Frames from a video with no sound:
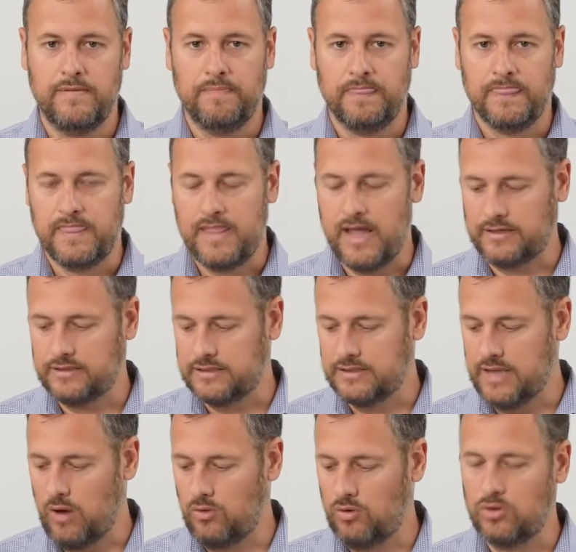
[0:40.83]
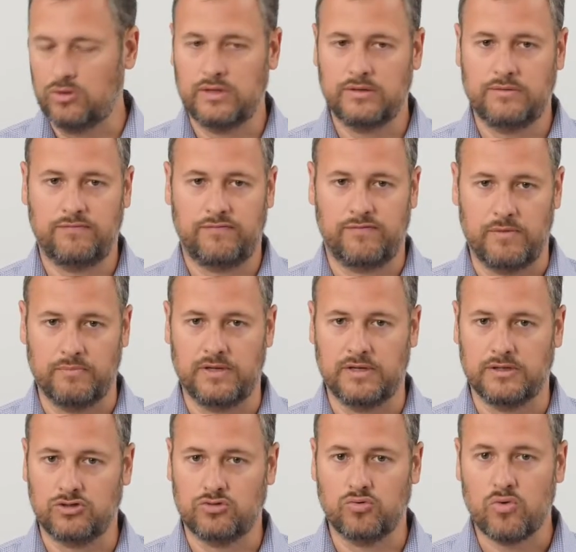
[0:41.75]
that's downloaded from
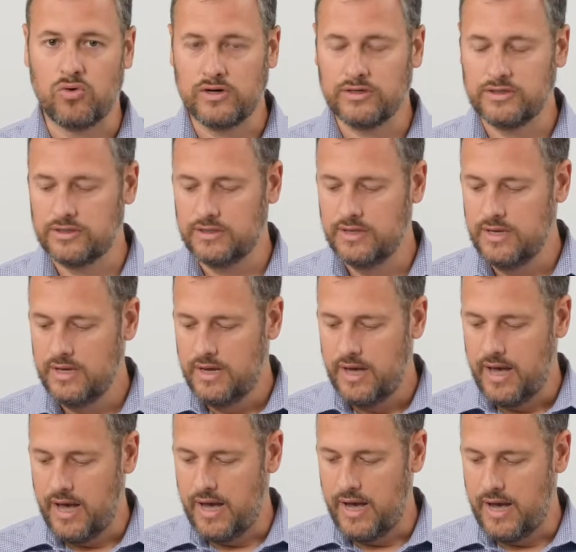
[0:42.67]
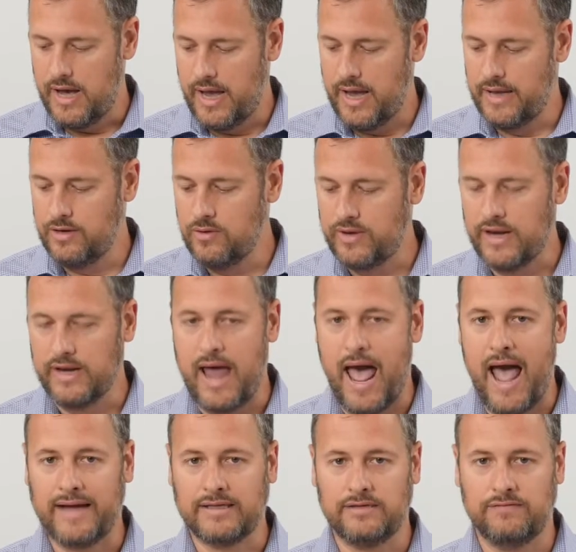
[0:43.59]
the stores, and you can
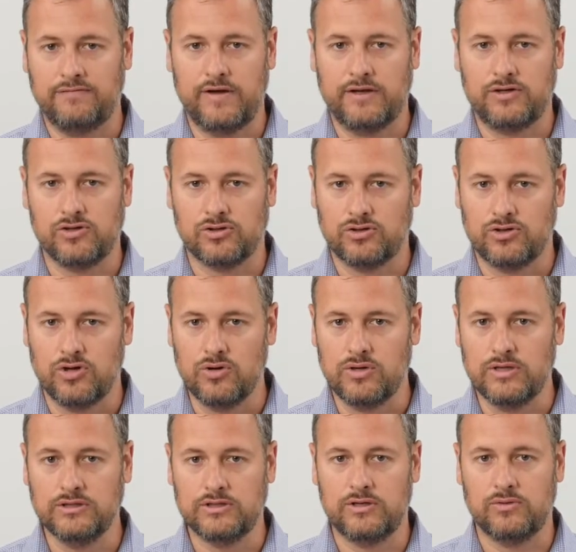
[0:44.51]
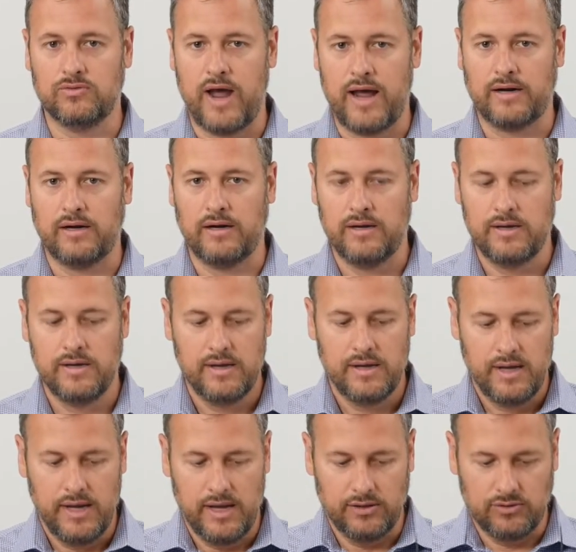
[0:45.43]
activate your tokens directly
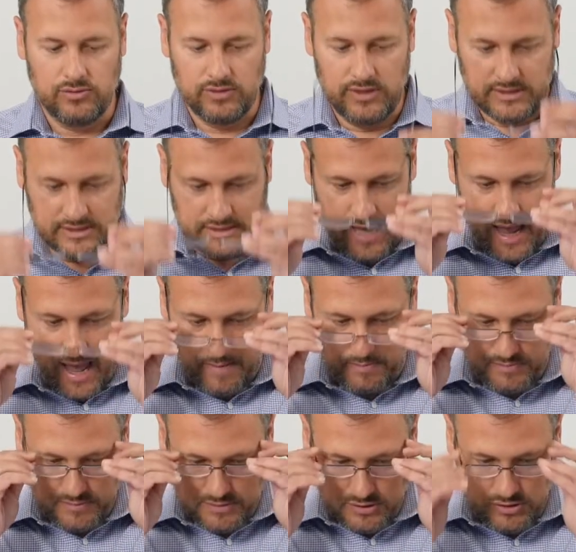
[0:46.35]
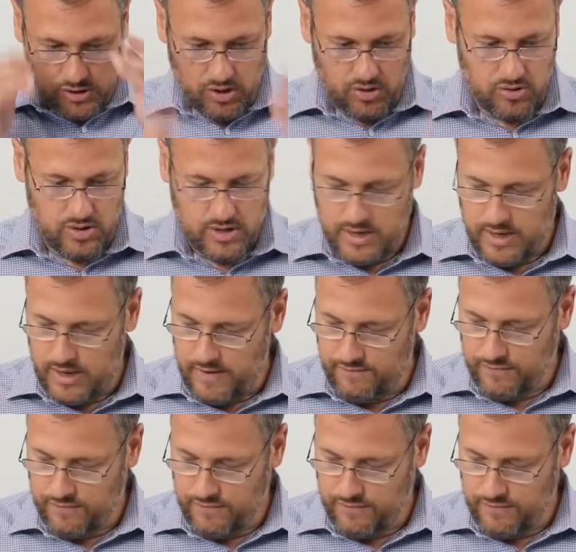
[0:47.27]
into this app. So if